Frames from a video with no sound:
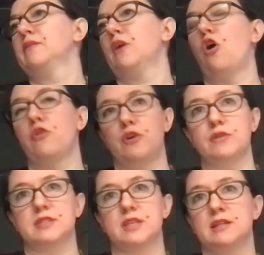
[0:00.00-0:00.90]
all
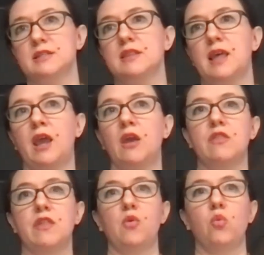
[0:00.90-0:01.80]
those things. And
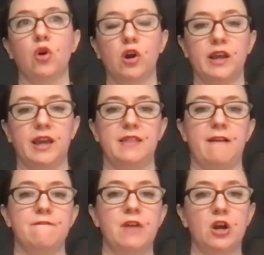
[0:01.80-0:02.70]
they work in
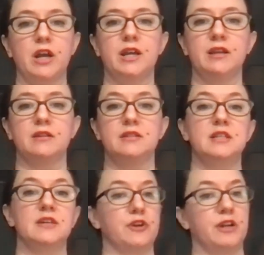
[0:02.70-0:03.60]
that very
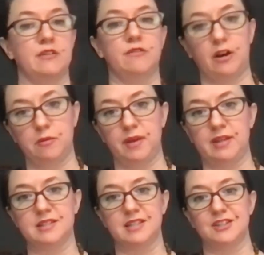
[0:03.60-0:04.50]
different
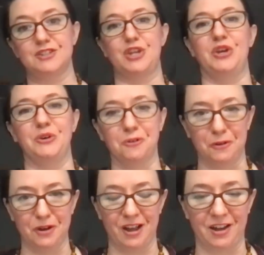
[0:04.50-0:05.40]
environment
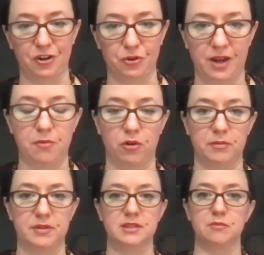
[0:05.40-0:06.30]
to create
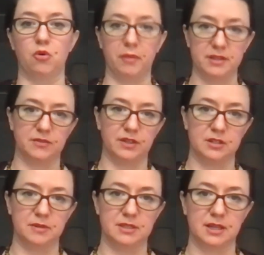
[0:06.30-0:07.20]
moments of
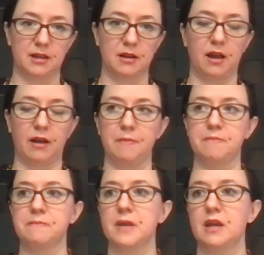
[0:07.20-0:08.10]
intimacy.
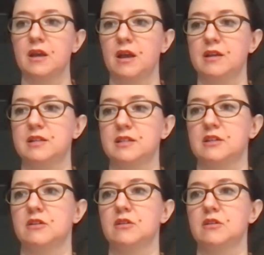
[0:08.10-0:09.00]
It doesn't